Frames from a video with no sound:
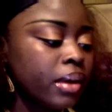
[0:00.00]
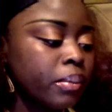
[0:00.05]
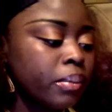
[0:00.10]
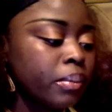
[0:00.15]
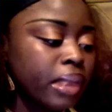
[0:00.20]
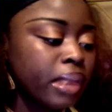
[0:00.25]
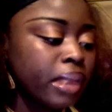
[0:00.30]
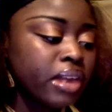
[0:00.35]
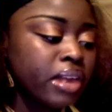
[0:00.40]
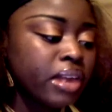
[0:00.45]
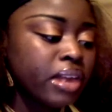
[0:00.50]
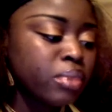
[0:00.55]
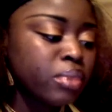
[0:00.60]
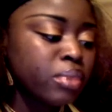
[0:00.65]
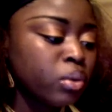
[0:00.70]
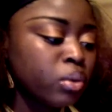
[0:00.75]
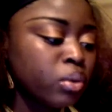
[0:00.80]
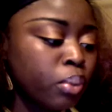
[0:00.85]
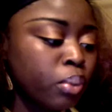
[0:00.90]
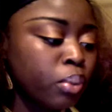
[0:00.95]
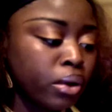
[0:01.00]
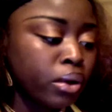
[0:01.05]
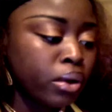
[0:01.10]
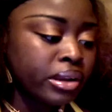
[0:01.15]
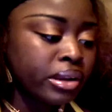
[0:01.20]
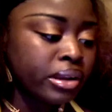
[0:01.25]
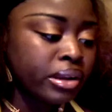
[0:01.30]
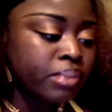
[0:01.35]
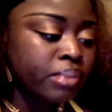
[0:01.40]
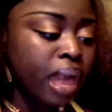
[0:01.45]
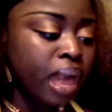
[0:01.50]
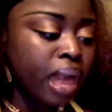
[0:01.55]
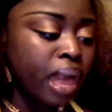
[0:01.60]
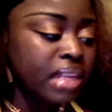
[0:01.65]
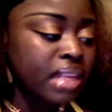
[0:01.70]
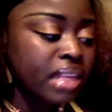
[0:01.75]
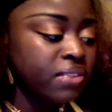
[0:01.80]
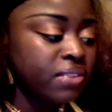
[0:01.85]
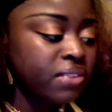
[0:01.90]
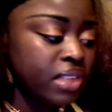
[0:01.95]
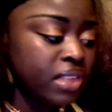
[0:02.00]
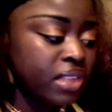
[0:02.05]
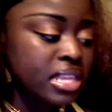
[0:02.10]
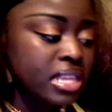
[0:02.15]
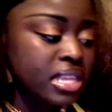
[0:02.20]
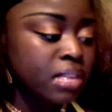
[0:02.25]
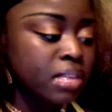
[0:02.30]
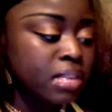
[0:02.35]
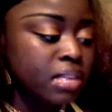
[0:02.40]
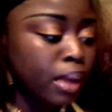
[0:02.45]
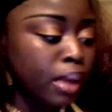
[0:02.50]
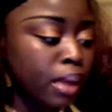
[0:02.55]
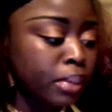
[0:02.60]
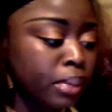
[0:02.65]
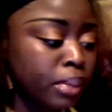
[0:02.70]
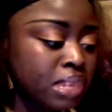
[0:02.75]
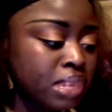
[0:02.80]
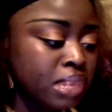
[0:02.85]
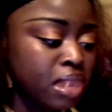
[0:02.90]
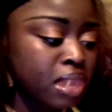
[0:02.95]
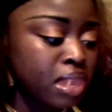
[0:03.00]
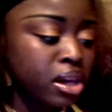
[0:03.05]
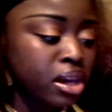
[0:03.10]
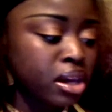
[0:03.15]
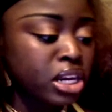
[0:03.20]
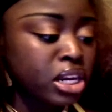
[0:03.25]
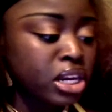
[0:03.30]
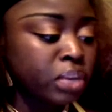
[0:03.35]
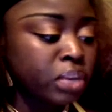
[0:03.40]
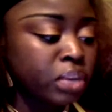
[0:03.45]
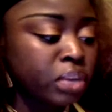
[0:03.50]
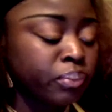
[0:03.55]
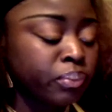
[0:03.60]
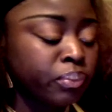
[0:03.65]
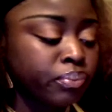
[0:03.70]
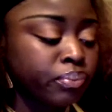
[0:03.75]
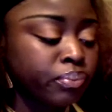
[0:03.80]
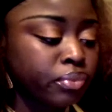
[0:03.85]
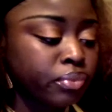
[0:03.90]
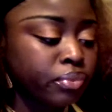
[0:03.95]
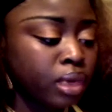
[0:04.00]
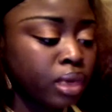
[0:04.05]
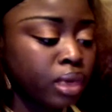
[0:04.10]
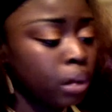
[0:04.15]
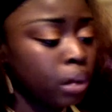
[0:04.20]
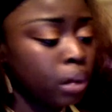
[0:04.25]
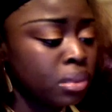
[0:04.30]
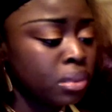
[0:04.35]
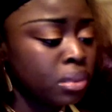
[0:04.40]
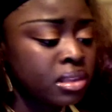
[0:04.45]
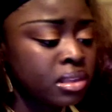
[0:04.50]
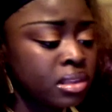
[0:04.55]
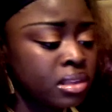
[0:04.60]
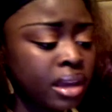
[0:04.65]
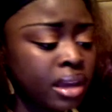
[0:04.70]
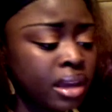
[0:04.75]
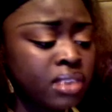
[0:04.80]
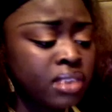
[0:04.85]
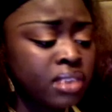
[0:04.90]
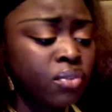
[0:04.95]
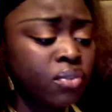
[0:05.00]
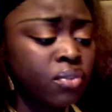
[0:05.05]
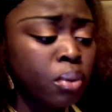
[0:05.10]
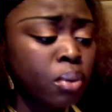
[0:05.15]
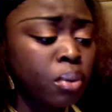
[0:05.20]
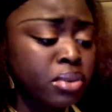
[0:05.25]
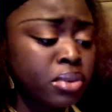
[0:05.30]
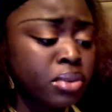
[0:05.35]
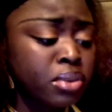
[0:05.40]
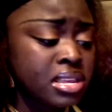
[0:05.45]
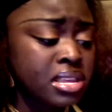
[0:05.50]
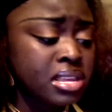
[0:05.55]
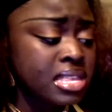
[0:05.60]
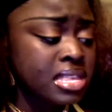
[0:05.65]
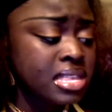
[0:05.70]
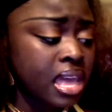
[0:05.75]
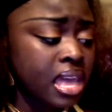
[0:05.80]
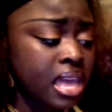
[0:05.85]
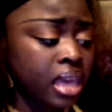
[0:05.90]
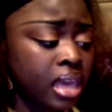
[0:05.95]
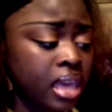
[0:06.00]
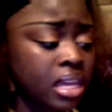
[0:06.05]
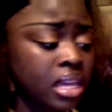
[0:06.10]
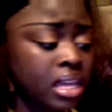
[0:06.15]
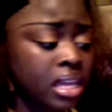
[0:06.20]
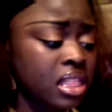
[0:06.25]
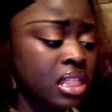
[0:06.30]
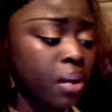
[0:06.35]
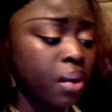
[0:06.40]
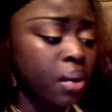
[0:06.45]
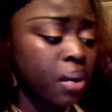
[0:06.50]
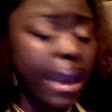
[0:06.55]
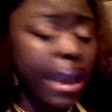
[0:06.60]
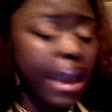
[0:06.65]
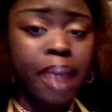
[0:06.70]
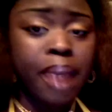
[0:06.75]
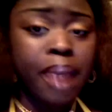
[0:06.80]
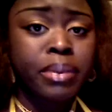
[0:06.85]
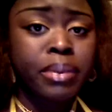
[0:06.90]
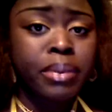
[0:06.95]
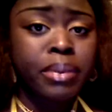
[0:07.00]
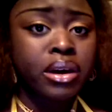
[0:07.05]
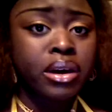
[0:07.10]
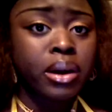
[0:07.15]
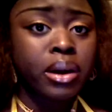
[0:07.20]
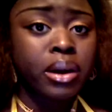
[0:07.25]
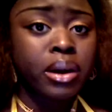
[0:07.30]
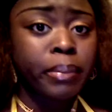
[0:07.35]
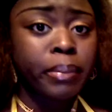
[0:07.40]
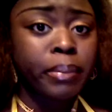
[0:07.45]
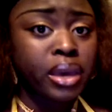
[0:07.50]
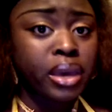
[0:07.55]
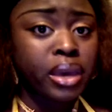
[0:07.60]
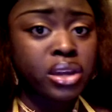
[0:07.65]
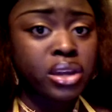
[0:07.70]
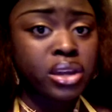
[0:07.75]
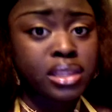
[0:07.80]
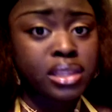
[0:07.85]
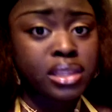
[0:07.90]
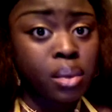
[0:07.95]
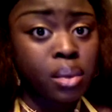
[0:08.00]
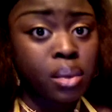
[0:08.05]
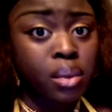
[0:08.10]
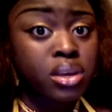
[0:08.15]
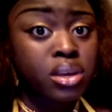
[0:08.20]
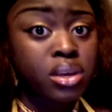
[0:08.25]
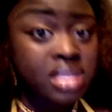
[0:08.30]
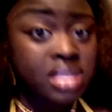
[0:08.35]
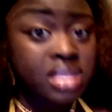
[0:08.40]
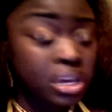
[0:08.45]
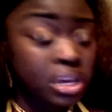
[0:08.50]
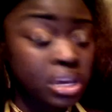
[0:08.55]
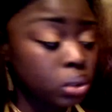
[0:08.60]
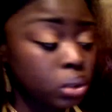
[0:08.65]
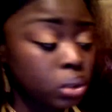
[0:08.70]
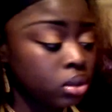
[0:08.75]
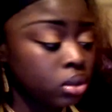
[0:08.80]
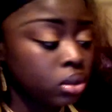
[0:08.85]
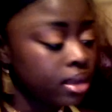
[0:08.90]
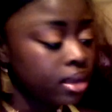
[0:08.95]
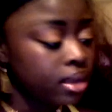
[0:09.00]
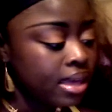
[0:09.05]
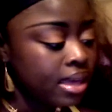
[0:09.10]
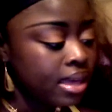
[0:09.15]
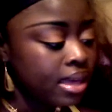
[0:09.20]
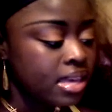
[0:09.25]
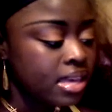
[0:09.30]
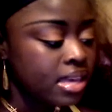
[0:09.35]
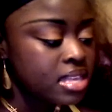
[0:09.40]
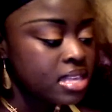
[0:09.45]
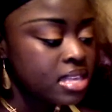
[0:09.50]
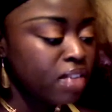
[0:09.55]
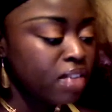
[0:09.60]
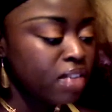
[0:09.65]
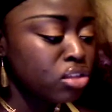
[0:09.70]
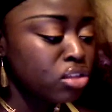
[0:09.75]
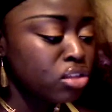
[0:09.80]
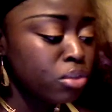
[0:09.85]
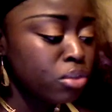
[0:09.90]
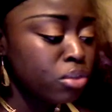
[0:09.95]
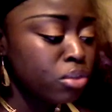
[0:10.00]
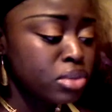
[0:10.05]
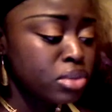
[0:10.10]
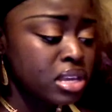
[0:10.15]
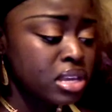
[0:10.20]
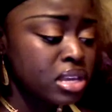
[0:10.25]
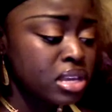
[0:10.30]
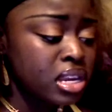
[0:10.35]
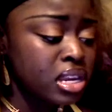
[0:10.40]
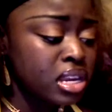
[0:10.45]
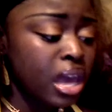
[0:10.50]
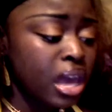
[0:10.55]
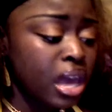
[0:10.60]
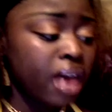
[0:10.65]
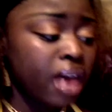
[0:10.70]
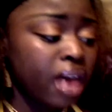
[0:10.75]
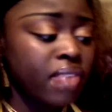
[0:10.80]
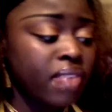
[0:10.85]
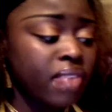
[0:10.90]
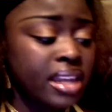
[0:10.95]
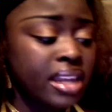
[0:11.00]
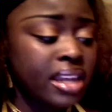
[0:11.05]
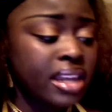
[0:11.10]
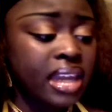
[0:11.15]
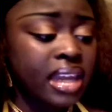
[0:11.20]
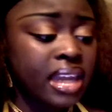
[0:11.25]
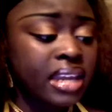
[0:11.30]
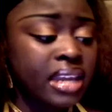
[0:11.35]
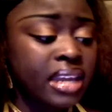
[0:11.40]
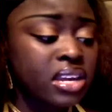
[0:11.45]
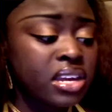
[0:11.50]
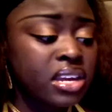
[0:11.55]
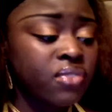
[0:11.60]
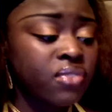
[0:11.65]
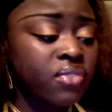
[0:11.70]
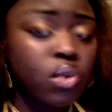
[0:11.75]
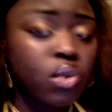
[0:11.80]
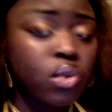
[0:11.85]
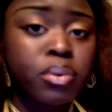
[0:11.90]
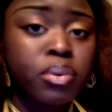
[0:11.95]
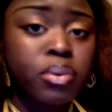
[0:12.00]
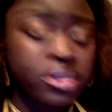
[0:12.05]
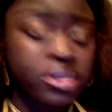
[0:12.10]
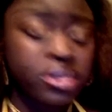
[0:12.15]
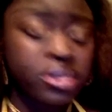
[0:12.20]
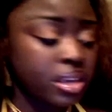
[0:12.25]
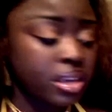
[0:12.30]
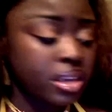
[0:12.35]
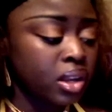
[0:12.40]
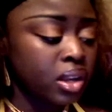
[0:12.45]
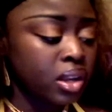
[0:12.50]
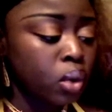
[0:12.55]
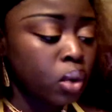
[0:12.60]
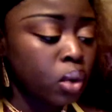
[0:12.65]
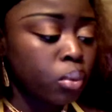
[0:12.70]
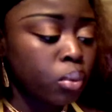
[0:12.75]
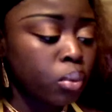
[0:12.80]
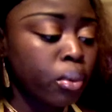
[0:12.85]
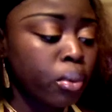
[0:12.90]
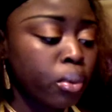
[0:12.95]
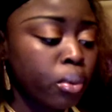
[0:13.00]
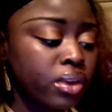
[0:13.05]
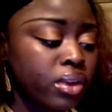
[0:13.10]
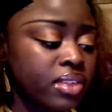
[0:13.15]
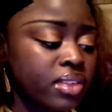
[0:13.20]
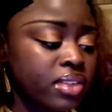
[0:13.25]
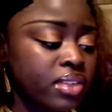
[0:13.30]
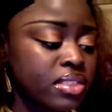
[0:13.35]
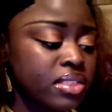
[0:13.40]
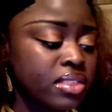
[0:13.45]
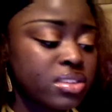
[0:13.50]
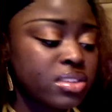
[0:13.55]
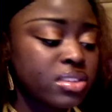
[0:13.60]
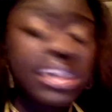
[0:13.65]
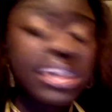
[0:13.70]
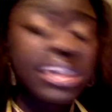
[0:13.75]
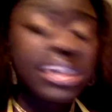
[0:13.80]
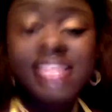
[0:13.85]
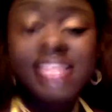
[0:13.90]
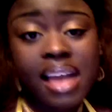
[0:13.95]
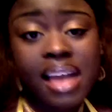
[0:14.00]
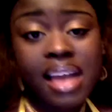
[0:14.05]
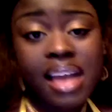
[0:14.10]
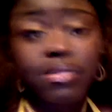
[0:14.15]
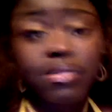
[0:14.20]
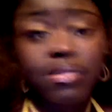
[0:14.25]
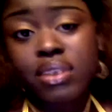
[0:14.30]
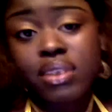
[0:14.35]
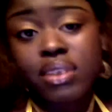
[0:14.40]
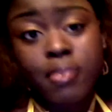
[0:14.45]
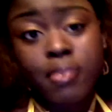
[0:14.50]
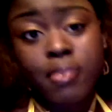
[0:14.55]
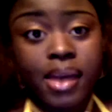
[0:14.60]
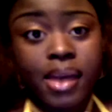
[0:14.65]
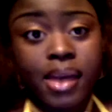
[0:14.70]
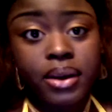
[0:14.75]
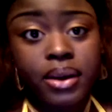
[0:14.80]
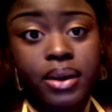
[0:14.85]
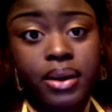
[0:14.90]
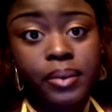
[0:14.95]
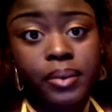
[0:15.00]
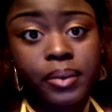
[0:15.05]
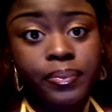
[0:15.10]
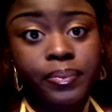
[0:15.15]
Married men reported positive feelings about being married, with 94% saying they were happier married than they were single. 73% of that 94% reported that their sex lives were even better.